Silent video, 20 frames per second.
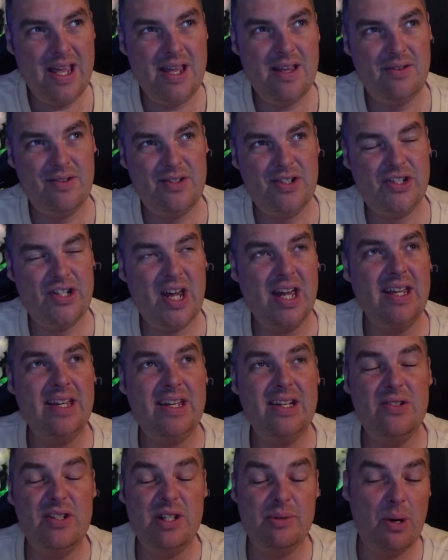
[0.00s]
St
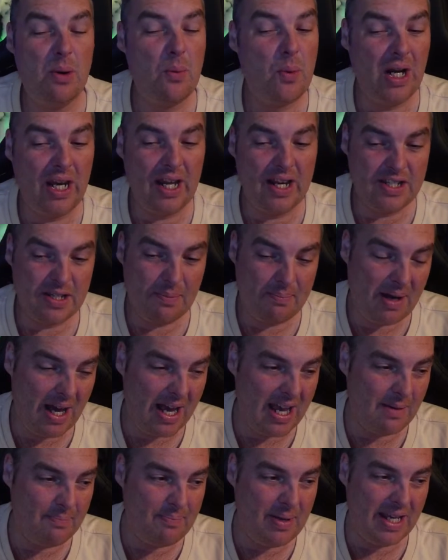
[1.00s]
Kilda were willing to pay
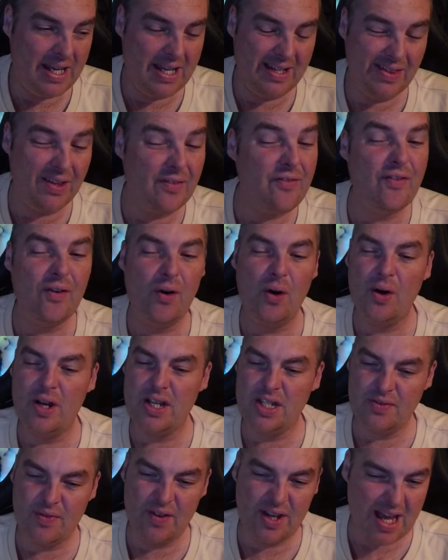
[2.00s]
a pick in the 40s
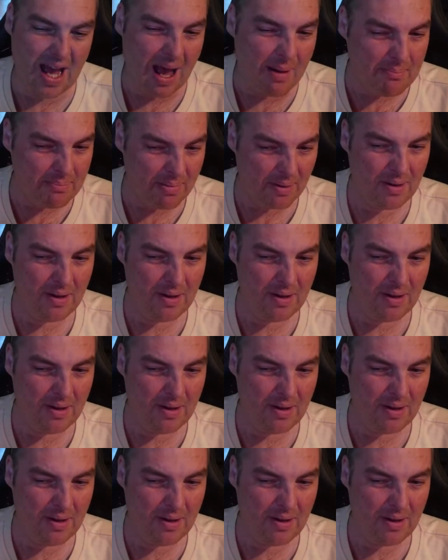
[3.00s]
for Kemp.